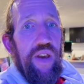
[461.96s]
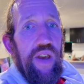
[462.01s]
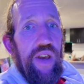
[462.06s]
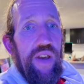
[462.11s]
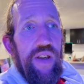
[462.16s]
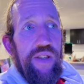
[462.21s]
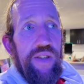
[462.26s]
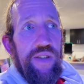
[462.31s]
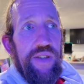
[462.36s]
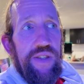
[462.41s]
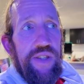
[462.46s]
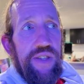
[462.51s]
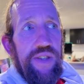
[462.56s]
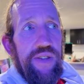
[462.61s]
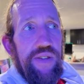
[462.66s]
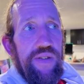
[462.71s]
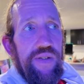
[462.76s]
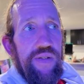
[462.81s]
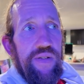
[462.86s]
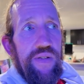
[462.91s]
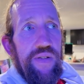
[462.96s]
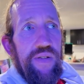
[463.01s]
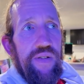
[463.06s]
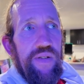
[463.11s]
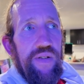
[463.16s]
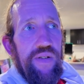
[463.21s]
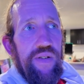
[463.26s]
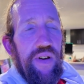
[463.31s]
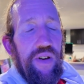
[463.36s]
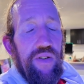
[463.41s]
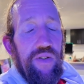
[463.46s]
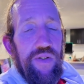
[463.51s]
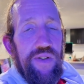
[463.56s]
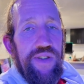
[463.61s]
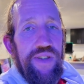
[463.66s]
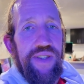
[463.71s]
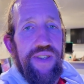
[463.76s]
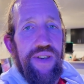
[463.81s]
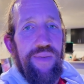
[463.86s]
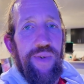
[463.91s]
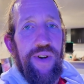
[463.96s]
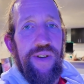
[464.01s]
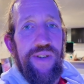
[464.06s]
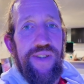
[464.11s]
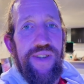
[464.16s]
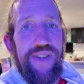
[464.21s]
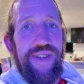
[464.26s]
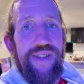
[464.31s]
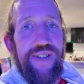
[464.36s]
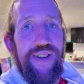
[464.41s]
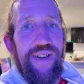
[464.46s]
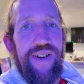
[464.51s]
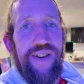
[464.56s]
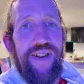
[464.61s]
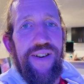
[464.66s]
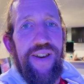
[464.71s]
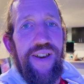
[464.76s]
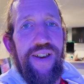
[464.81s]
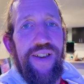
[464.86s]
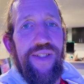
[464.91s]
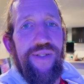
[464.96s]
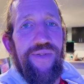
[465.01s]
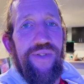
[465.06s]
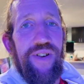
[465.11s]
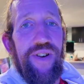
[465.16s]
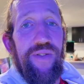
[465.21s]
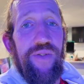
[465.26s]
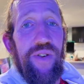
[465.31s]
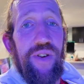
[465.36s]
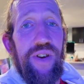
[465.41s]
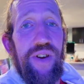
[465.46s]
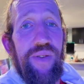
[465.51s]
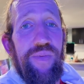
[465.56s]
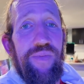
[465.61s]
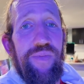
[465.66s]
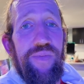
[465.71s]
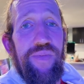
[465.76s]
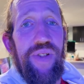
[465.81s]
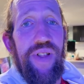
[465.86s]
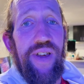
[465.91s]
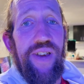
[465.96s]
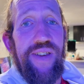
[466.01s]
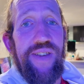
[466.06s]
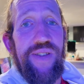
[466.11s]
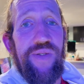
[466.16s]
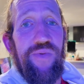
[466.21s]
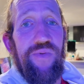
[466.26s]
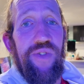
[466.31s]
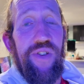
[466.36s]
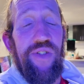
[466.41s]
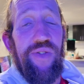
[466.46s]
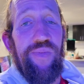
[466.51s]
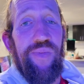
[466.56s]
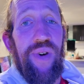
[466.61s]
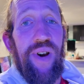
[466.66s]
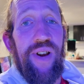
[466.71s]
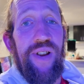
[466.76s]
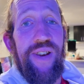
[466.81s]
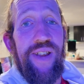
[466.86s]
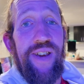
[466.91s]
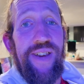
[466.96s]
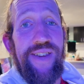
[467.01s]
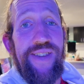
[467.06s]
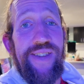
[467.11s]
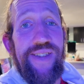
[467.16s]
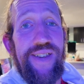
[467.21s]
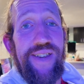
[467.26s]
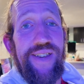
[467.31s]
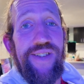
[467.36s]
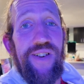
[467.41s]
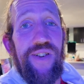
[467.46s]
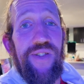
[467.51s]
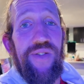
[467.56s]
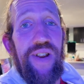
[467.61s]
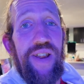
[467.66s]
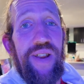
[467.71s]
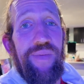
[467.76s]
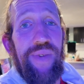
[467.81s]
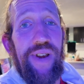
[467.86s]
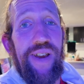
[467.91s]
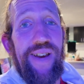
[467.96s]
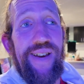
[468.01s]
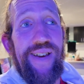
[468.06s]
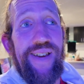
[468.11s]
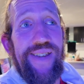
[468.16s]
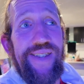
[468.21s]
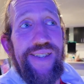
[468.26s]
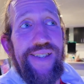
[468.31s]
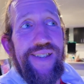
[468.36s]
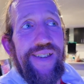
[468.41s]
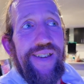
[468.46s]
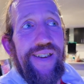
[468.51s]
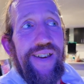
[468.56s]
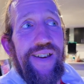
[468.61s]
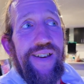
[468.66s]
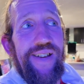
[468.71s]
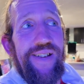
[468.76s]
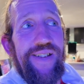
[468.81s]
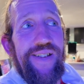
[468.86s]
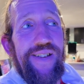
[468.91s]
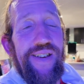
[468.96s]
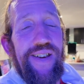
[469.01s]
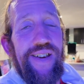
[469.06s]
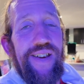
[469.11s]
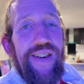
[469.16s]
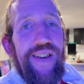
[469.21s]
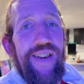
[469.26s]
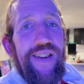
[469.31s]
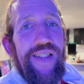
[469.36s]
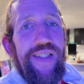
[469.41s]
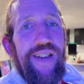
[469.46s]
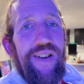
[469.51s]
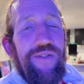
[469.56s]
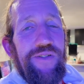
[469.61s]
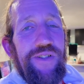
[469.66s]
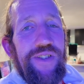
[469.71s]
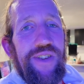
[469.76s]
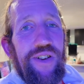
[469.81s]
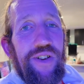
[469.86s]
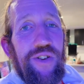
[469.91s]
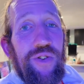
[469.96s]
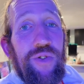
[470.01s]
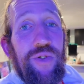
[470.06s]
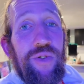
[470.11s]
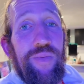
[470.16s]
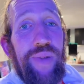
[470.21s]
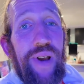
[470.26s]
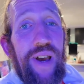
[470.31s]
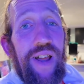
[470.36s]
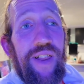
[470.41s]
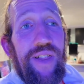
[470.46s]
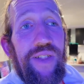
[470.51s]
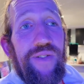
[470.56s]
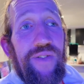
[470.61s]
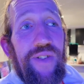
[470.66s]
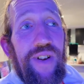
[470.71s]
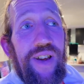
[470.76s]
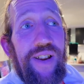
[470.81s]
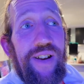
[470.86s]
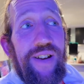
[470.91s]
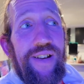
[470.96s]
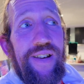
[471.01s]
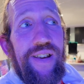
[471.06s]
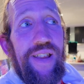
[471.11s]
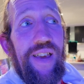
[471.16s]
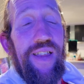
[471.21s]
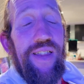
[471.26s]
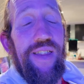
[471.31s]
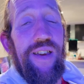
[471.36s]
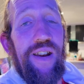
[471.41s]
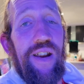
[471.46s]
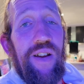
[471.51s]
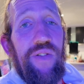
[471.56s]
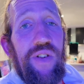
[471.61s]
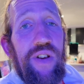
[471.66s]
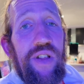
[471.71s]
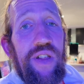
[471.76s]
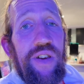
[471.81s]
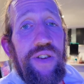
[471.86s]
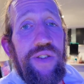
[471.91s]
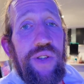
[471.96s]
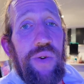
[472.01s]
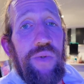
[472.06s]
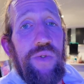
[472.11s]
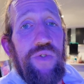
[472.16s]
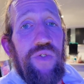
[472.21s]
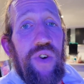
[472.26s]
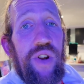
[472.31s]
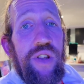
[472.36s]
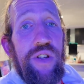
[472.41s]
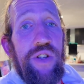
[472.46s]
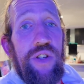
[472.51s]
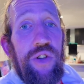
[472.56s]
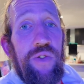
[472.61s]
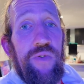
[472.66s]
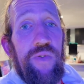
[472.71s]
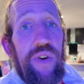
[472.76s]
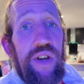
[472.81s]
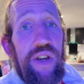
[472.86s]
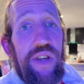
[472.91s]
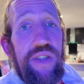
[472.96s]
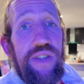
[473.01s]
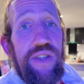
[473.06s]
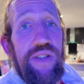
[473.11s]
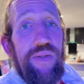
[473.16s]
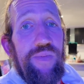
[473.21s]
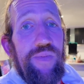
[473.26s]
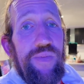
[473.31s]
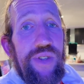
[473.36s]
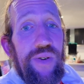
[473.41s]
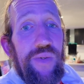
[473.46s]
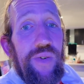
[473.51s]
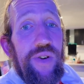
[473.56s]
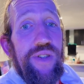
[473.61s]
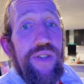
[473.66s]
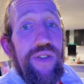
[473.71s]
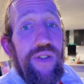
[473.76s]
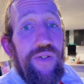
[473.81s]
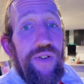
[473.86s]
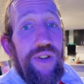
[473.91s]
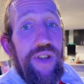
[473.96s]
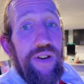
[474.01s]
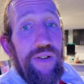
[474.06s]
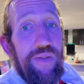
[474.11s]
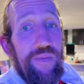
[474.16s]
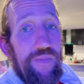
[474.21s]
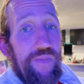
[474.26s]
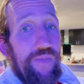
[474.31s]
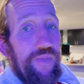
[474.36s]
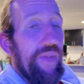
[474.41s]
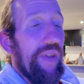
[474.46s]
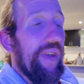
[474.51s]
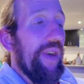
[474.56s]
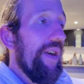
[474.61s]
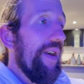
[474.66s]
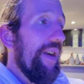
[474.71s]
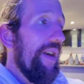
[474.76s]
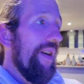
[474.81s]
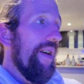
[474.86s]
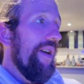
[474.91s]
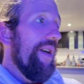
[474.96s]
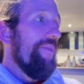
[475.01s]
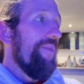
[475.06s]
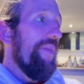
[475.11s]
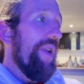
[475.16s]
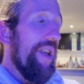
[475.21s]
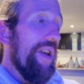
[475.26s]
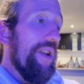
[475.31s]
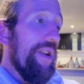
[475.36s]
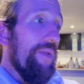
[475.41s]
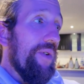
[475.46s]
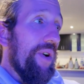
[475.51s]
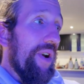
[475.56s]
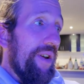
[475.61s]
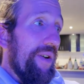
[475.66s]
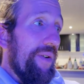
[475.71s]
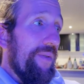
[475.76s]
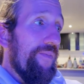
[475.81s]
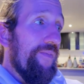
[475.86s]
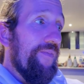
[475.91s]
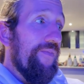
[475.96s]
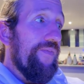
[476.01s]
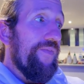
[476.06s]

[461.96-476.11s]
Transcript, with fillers: and I got to see my sister at the front of her place with my niece as I ran past. And that was like a good part of the run. And then I realised I was running too fast. So I slowed down. But anyway,